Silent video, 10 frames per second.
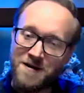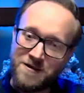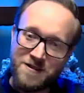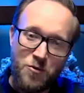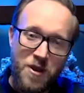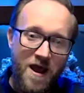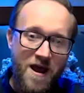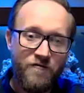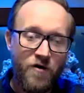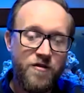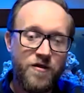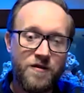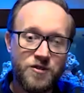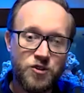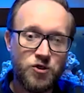So we have, I think,
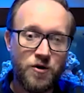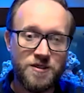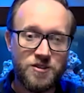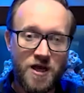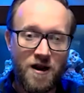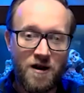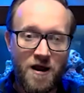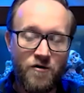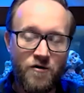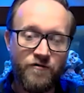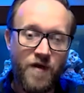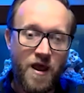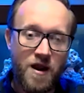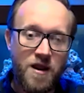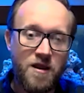the strongest channel out of
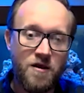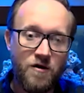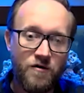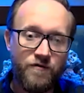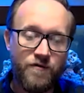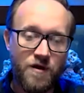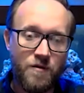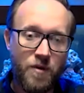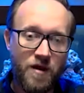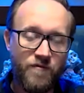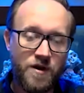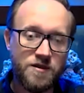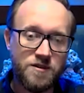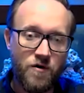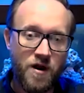any of the PAM
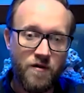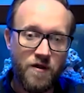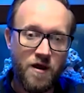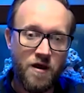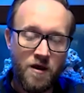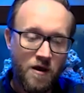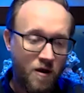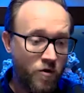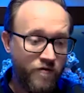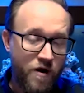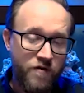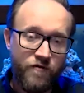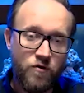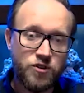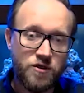vendors that are out there. And we're very
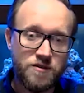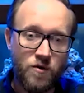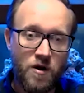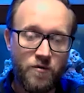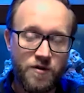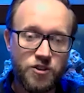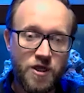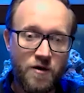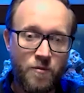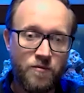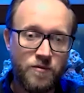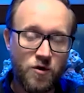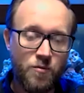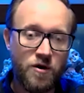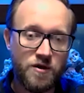fortunate to work with the channel
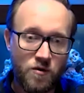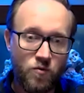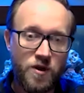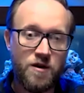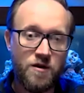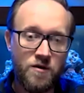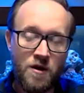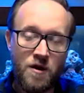partners that we do.